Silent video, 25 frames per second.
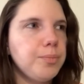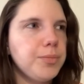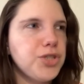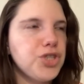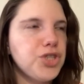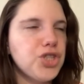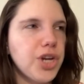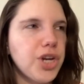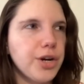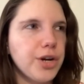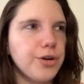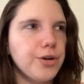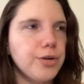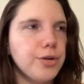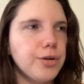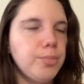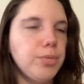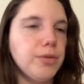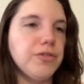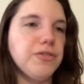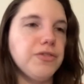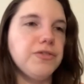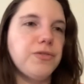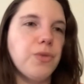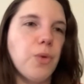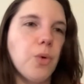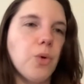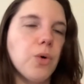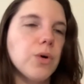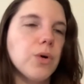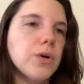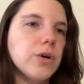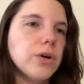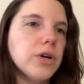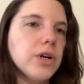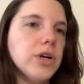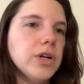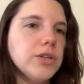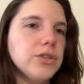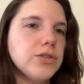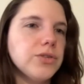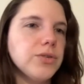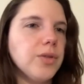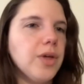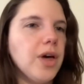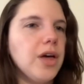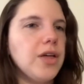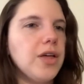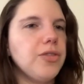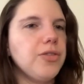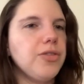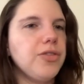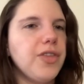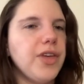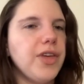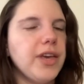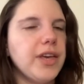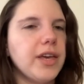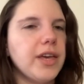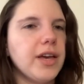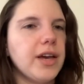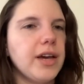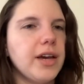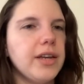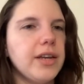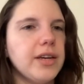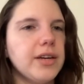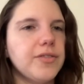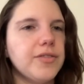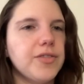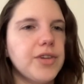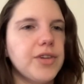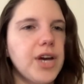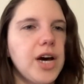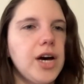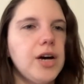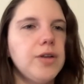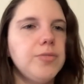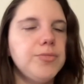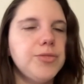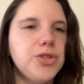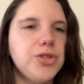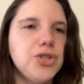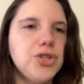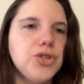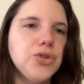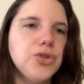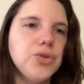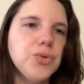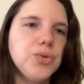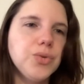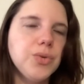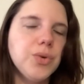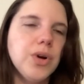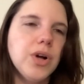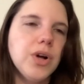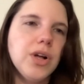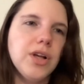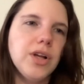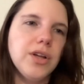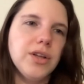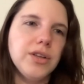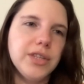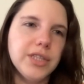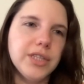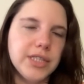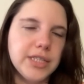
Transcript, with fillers: shared before so that they can kind of come to the